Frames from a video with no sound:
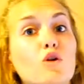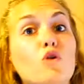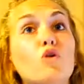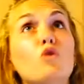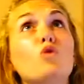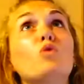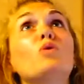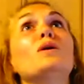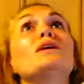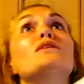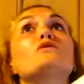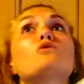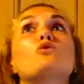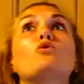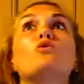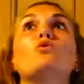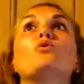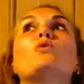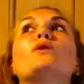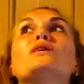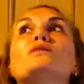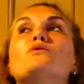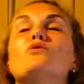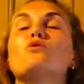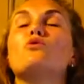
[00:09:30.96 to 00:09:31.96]
always,
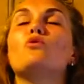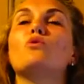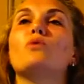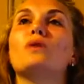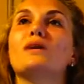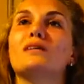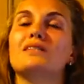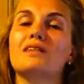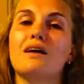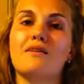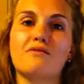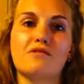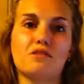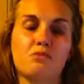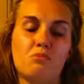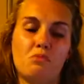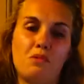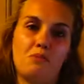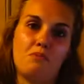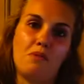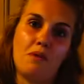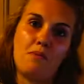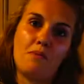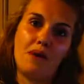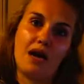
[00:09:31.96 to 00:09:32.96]
always, always have something in
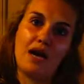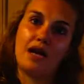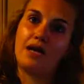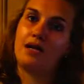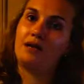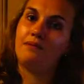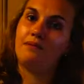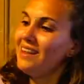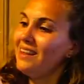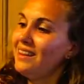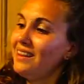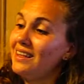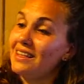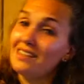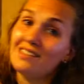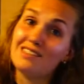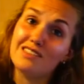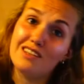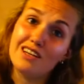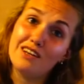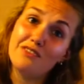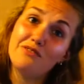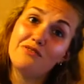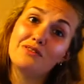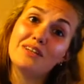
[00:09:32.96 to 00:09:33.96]
my bag. This
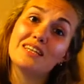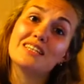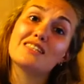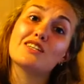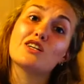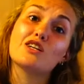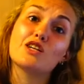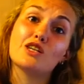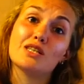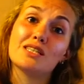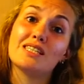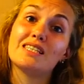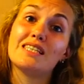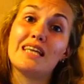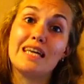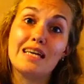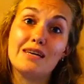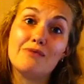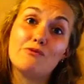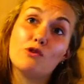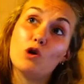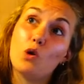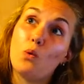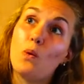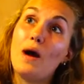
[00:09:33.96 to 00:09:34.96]
stuff is gonna
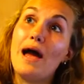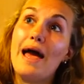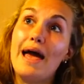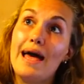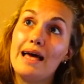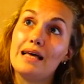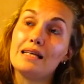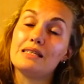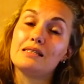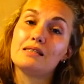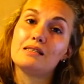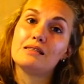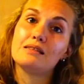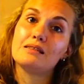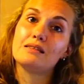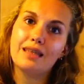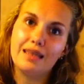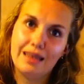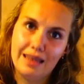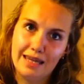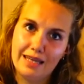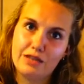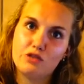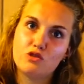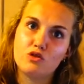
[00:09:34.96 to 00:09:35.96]
save your ass.
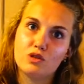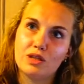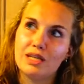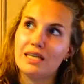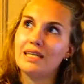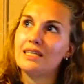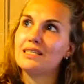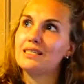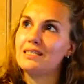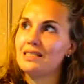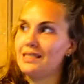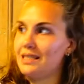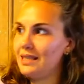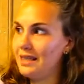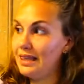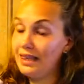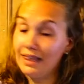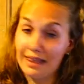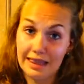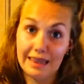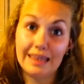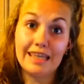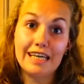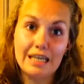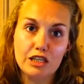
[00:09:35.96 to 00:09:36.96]
Literally, it's
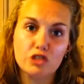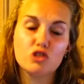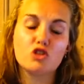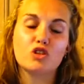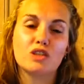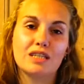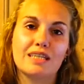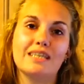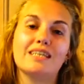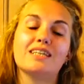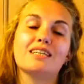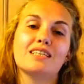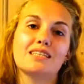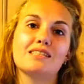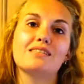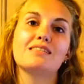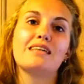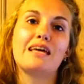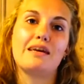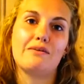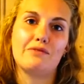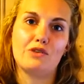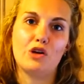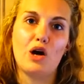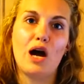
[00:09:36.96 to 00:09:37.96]
literally gonna
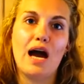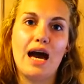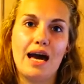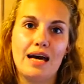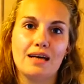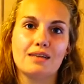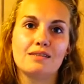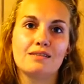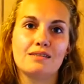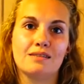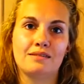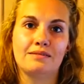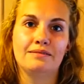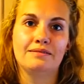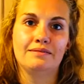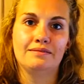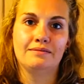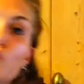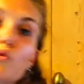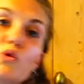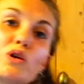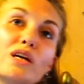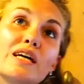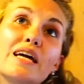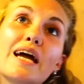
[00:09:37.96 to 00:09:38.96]
save your ass.
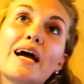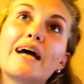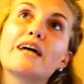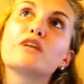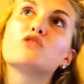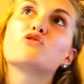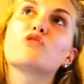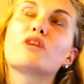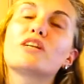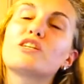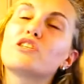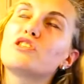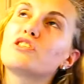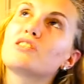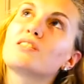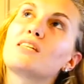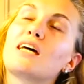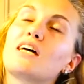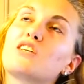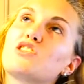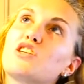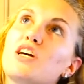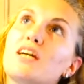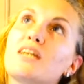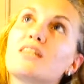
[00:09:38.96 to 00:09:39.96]
Rehydration
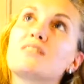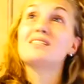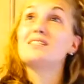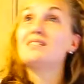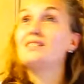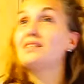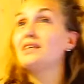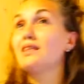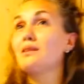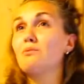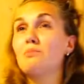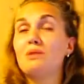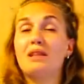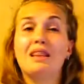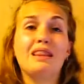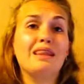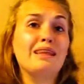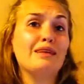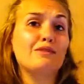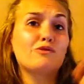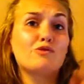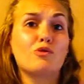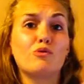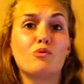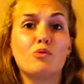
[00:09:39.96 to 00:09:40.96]
sachets. Stick them in a
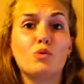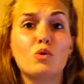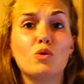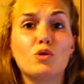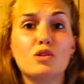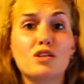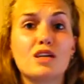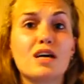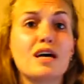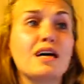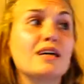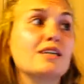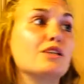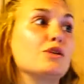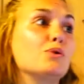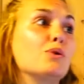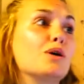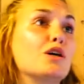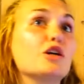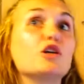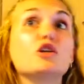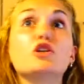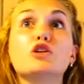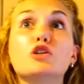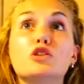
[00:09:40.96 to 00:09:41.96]
litre of water and you are
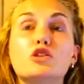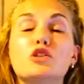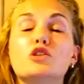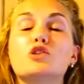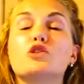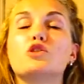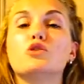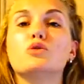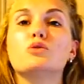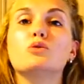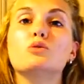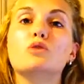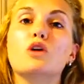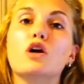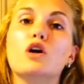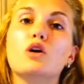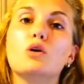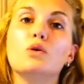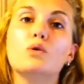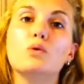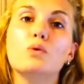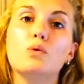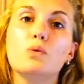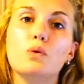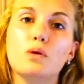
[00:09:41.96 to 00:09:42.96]
good to
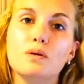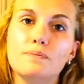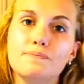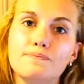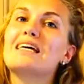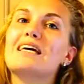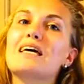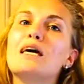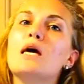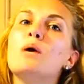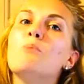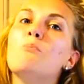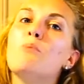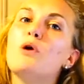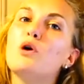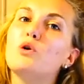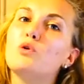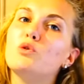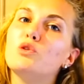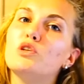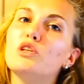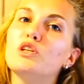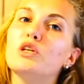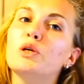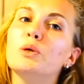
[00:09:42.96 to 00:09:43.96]
go.
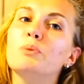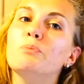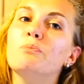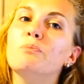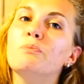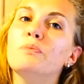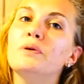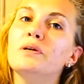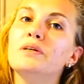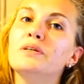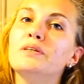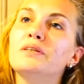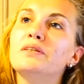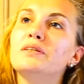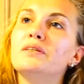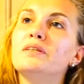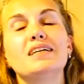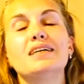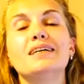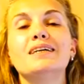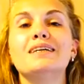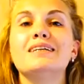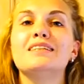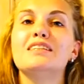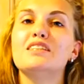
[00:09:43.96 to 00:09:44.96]
Imodium.
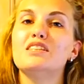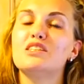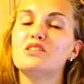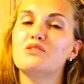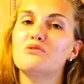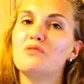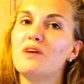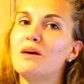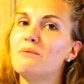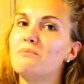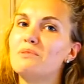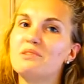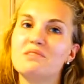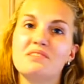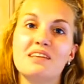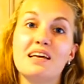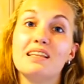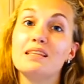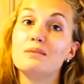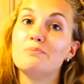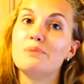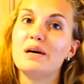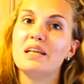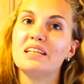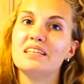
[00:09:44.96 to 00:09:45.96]
India's famous
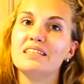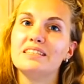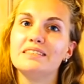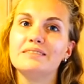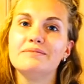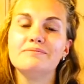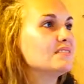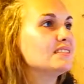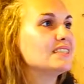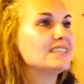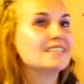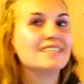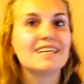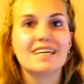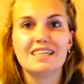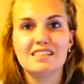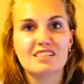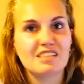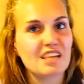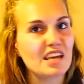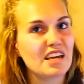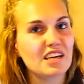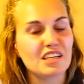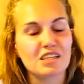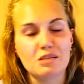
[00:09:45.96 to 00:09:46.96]
deli belly. need I
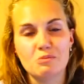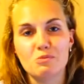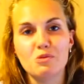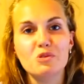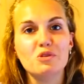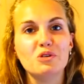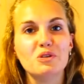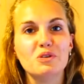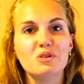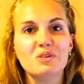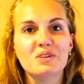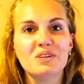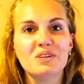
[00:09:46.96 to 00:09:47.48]
say any more?